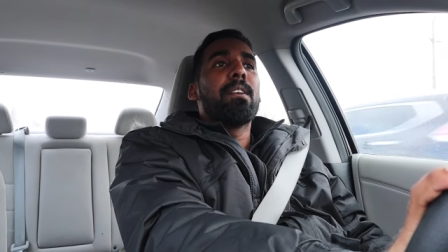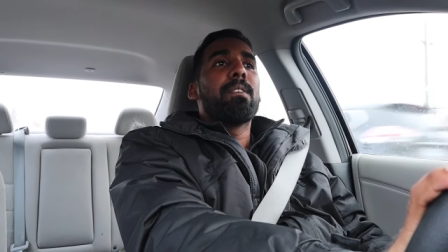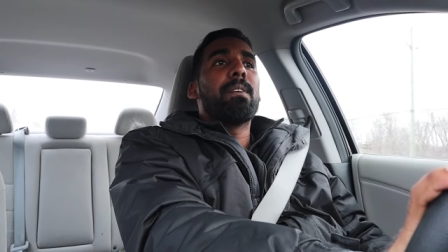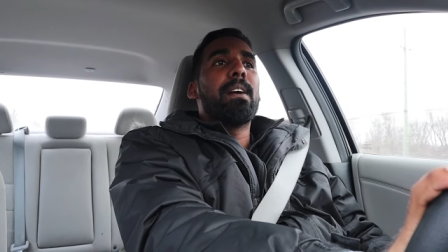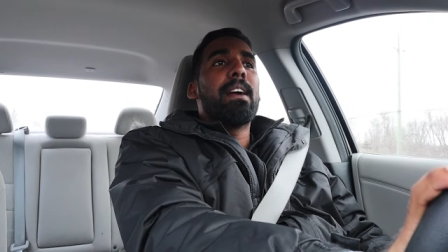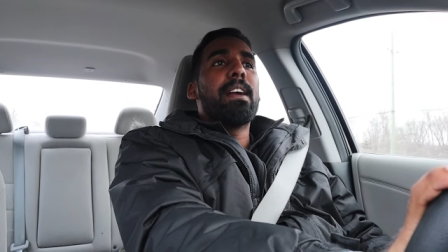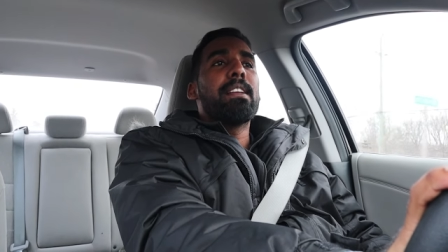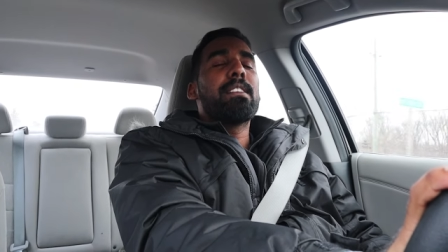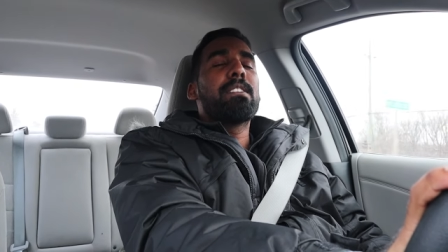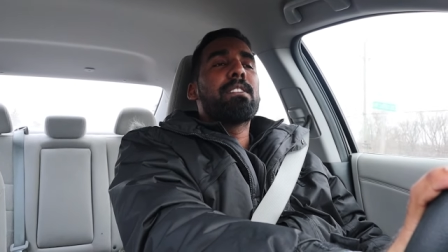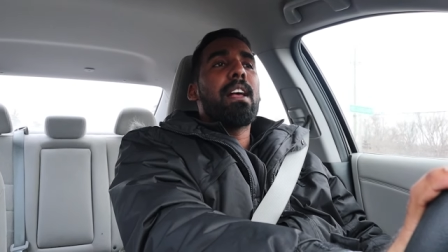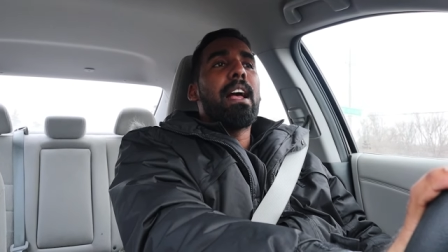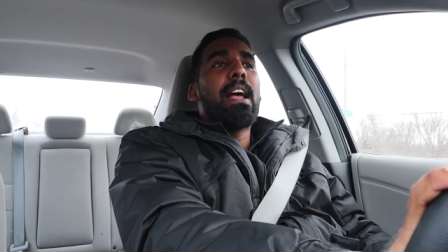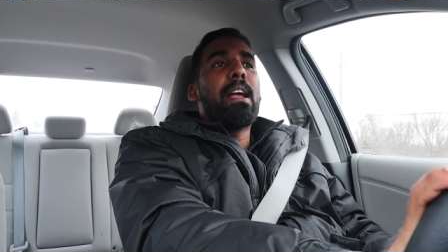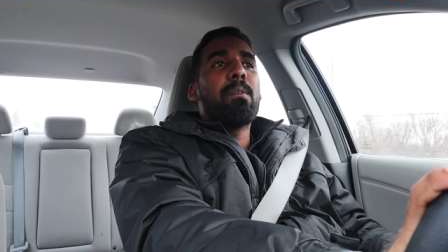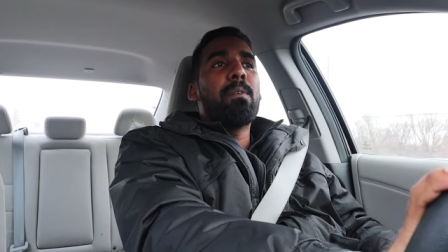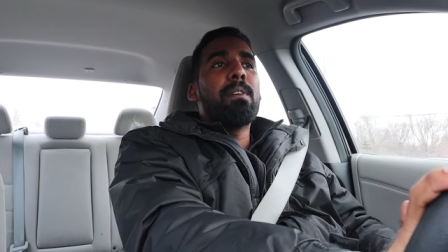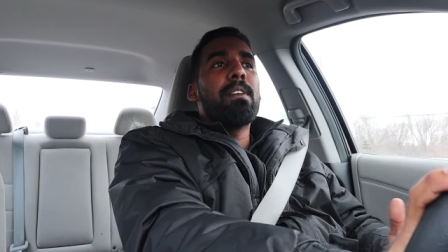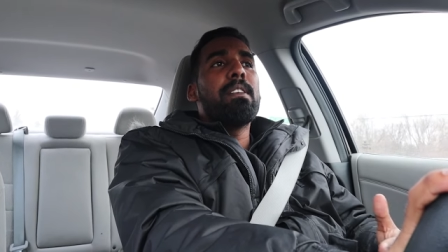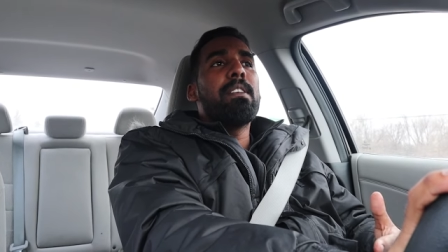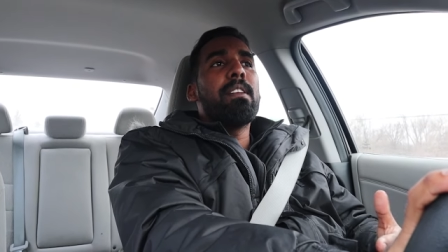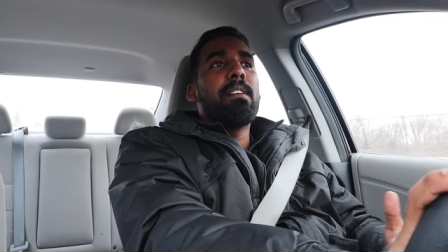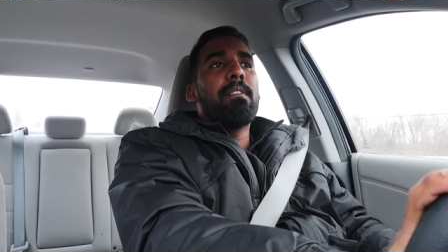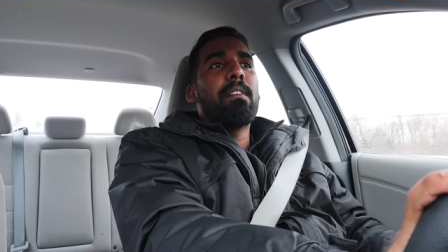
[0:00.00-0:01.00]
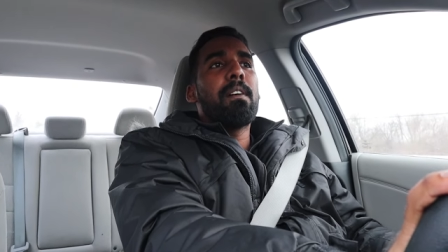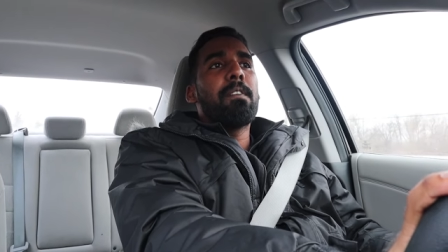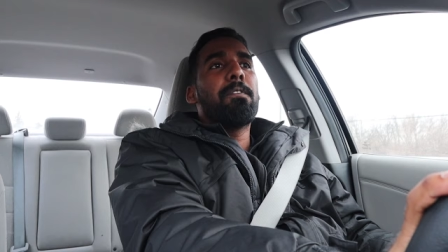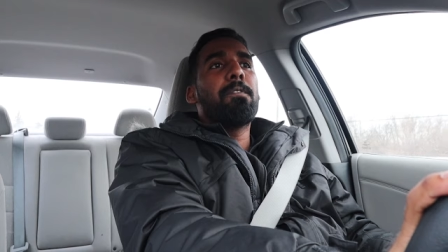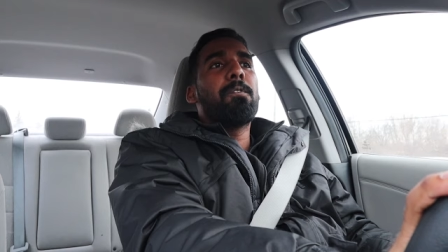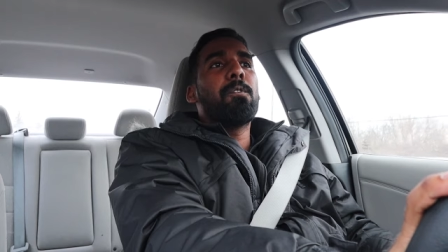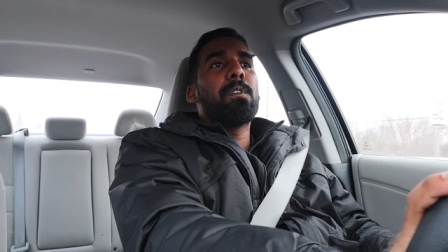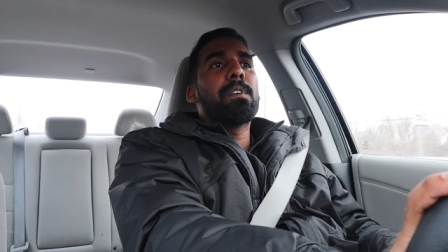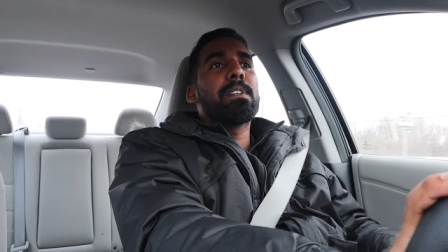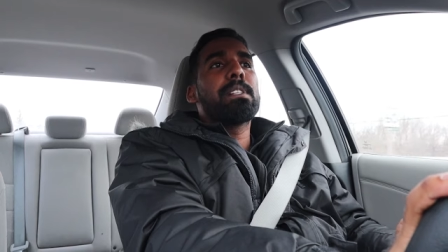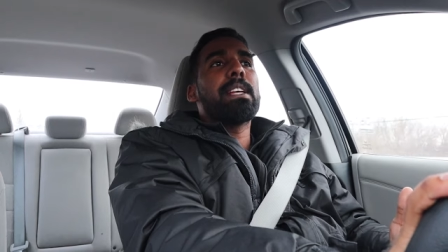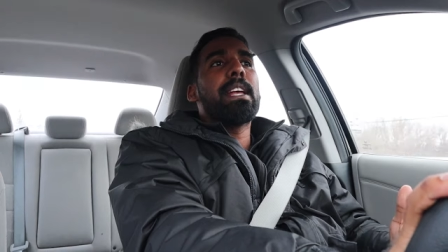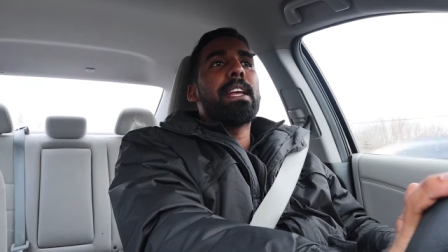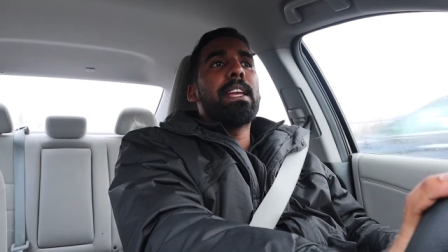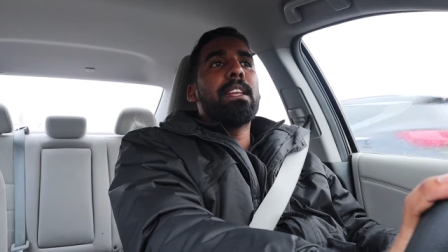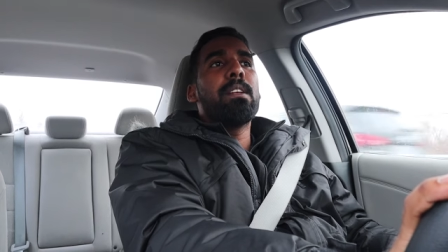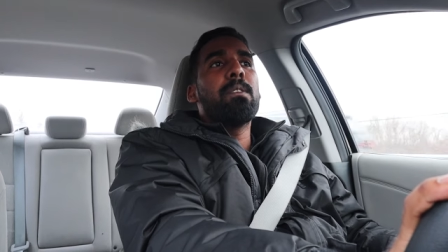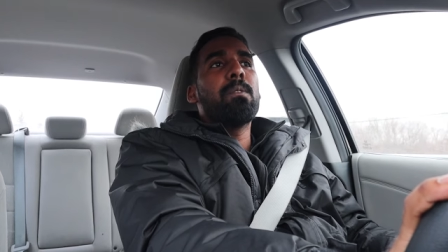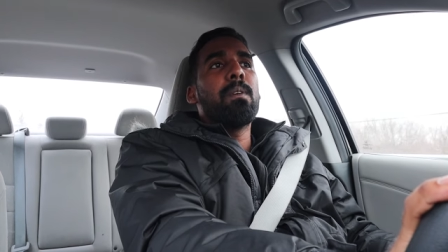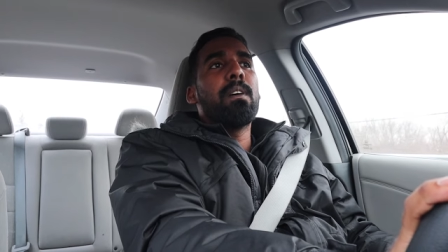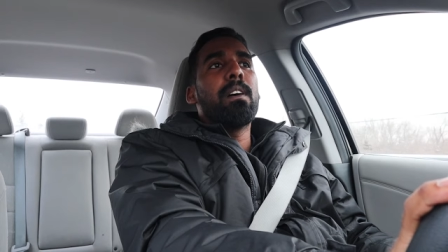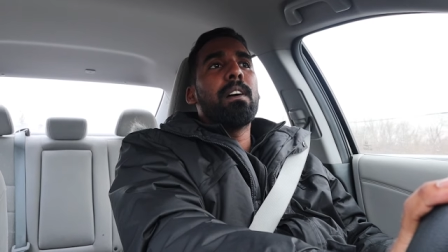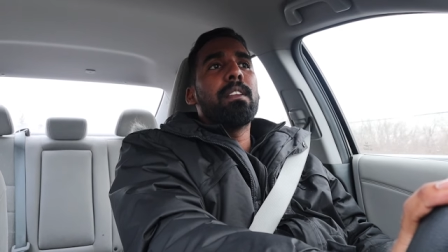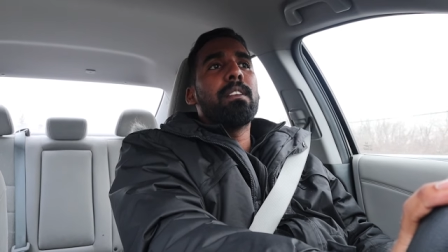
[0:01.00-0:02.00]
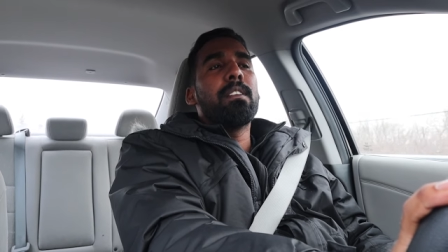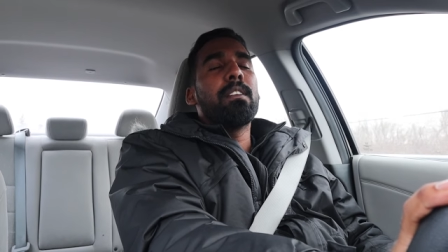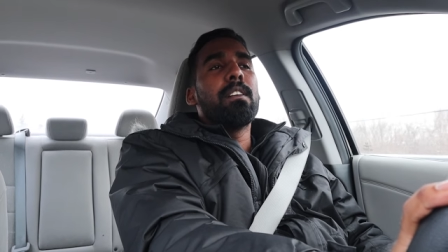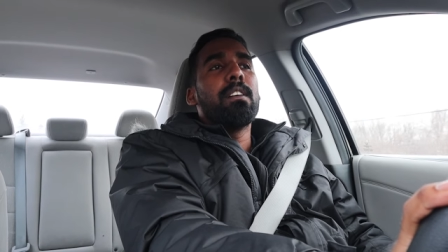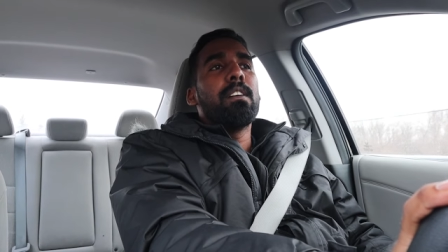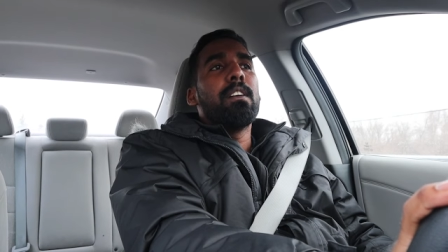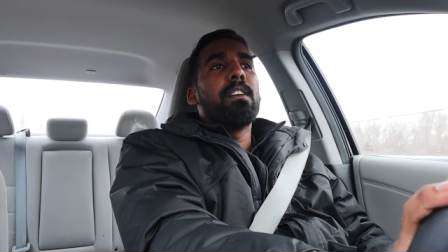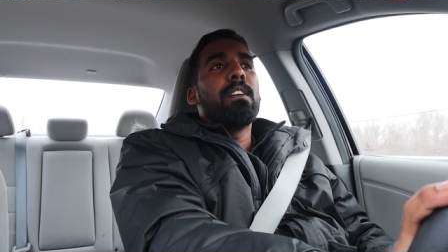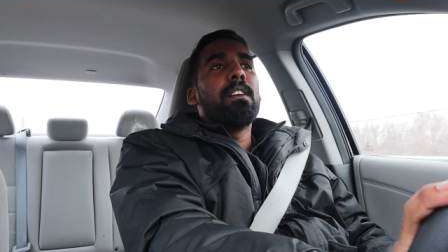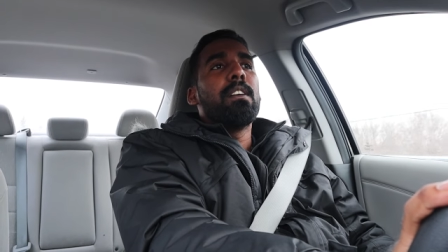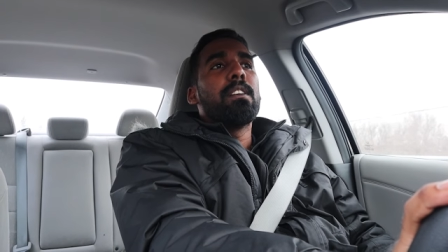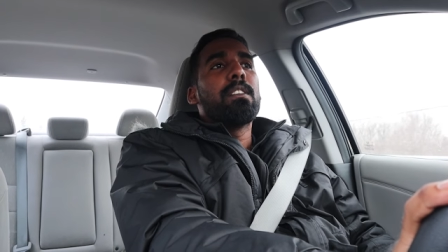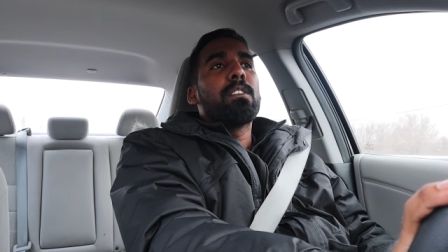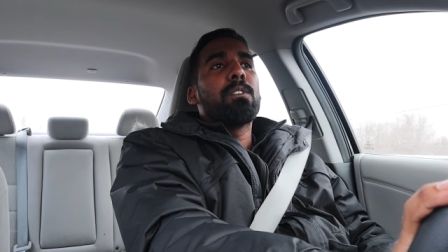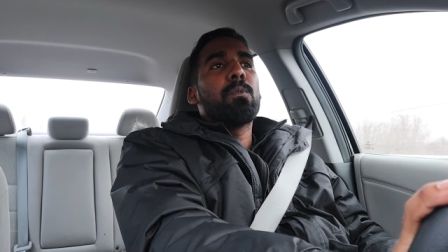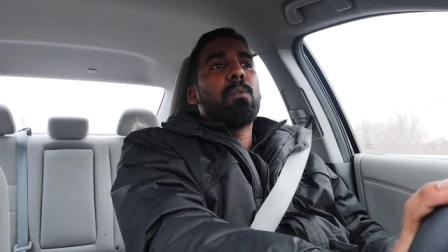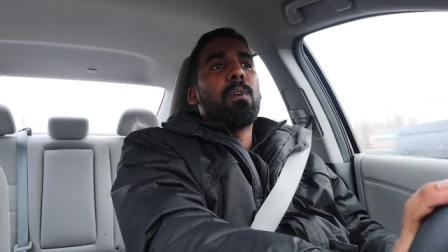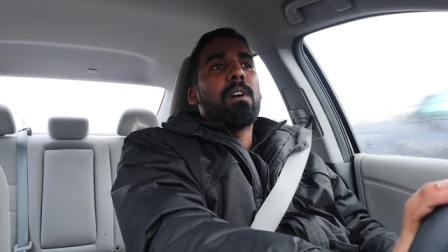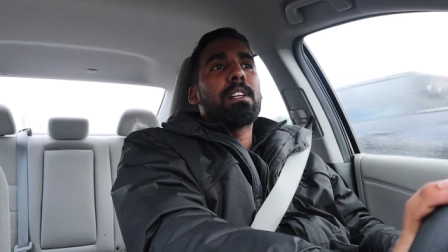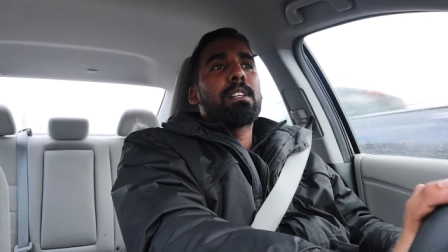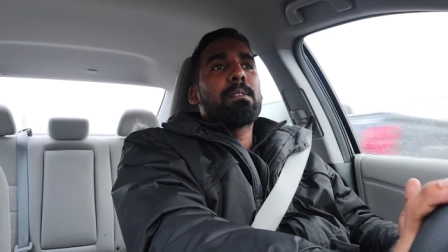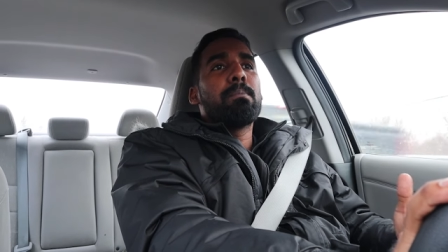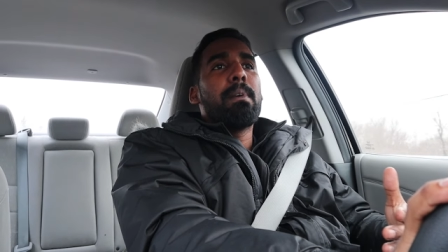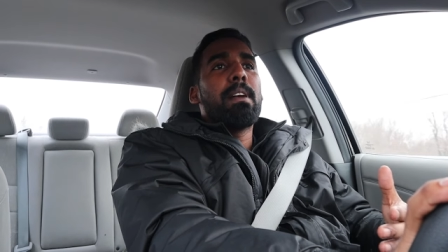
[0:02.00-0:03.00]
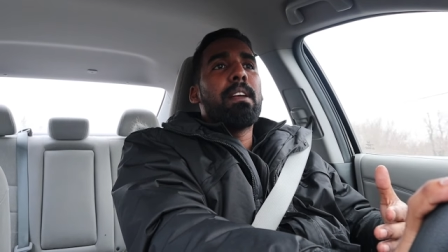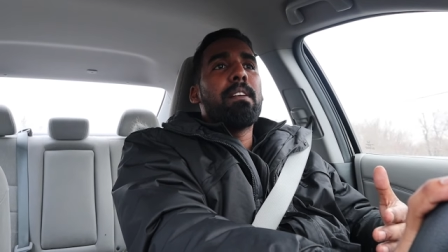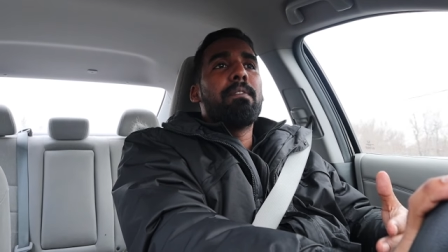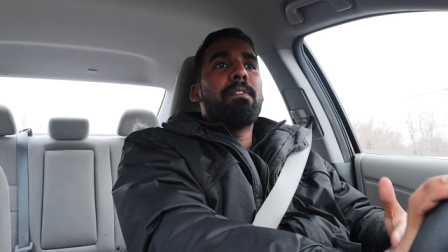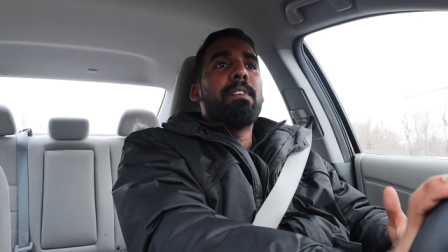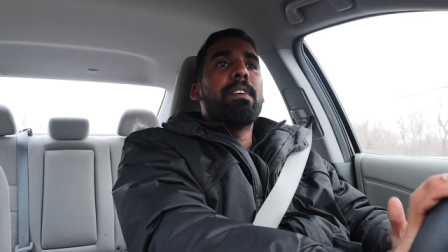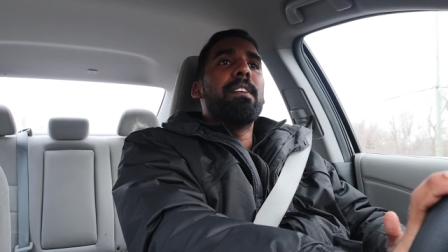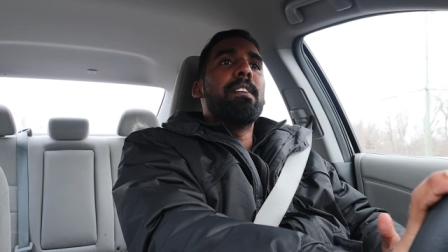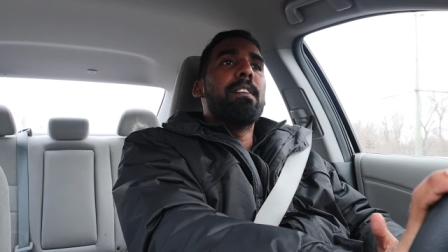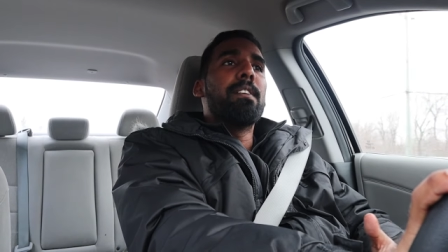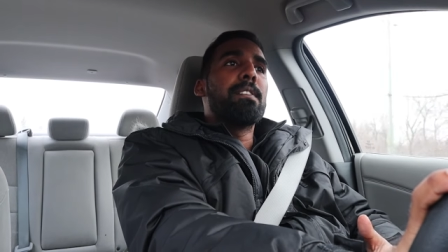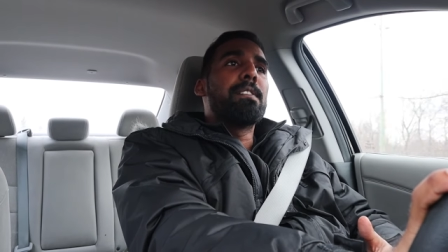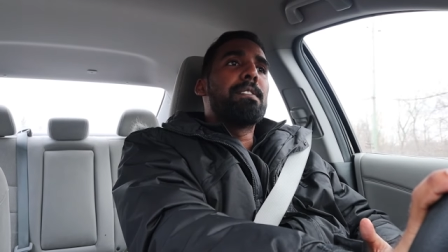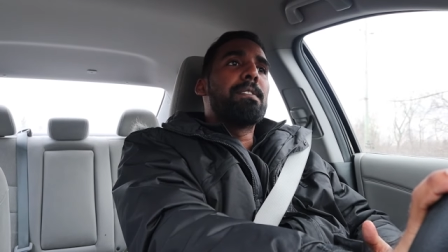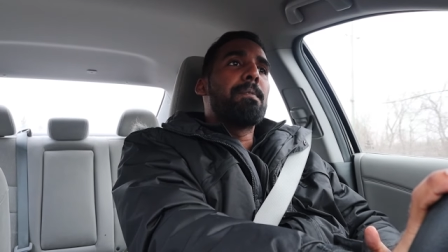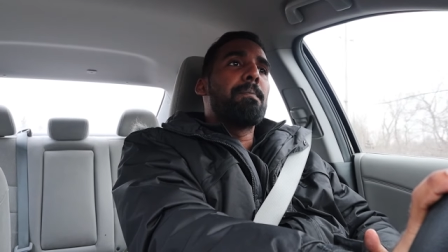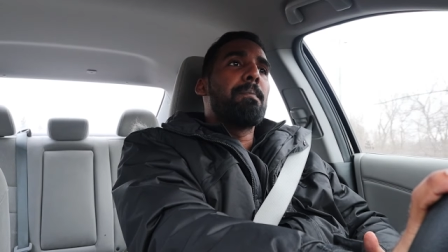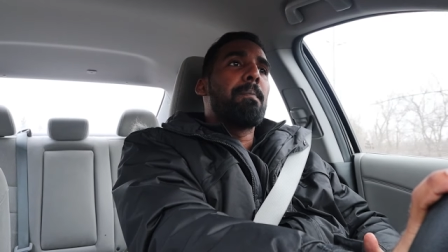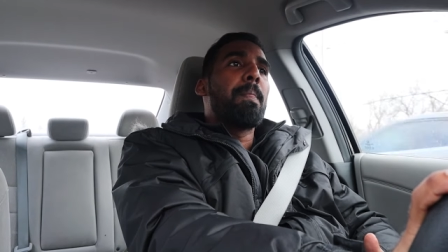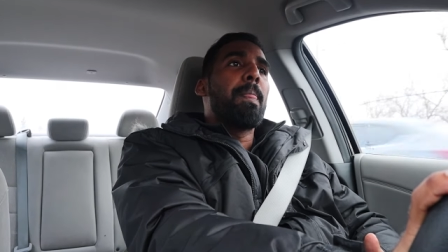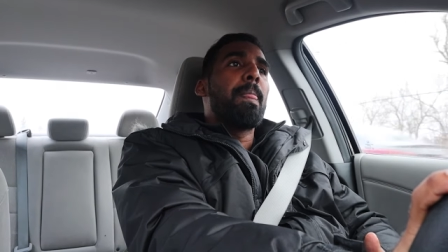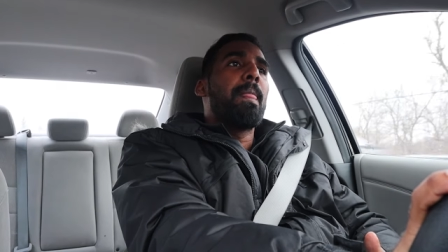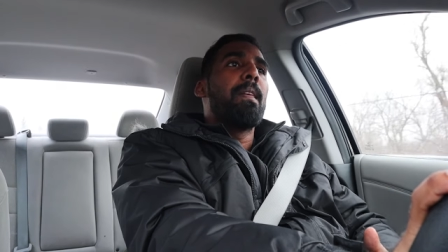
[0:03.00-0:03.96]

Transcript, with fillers: right? So I will never force anyone to watch my videos